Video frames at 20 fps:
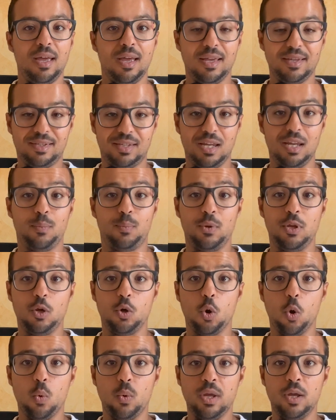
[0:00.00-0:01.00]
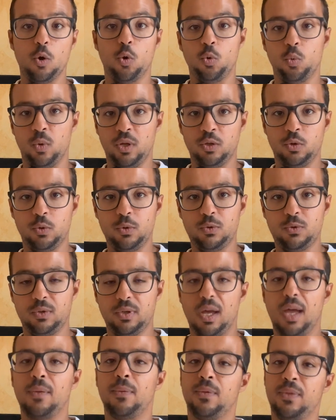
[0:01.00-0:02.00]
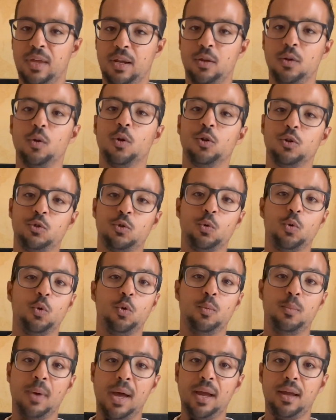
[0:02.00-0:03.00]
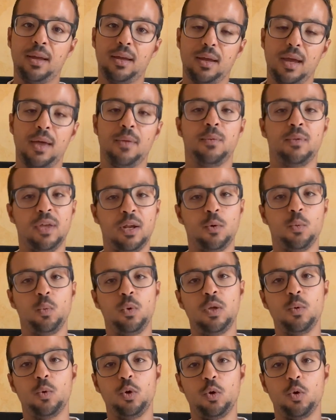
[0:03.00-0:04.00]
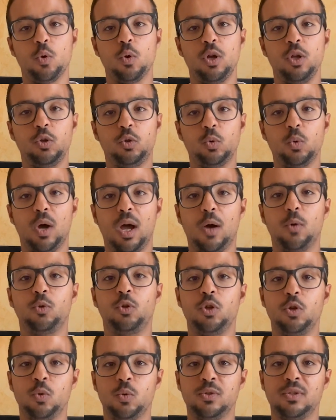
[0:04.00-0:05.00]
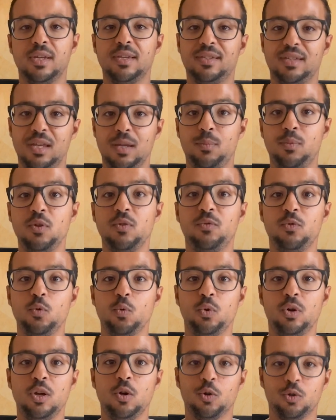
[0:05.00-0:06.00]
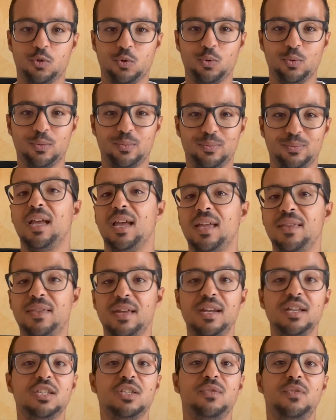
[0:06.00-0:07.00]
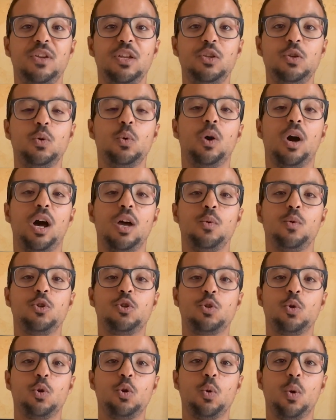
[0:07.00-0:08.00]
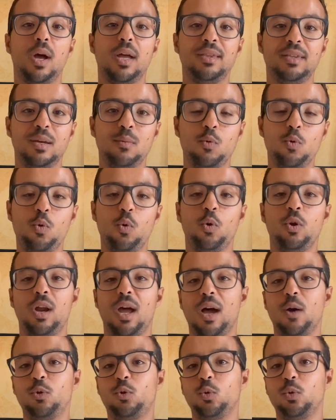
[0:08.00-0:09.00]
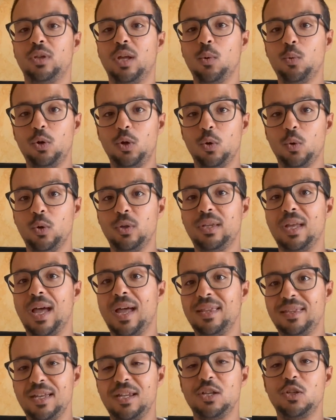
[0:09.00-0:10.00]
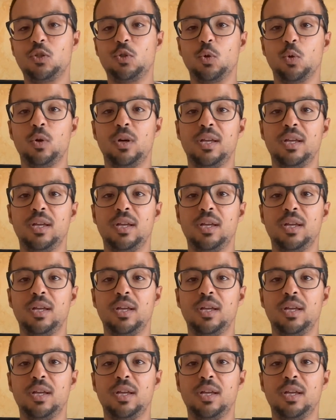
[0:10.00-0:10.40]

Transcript: SAP GUI on Windows and then also on Mac. And then we will go into how to use SAP Fiori also. In the next video, I will show you a demo on how to download and install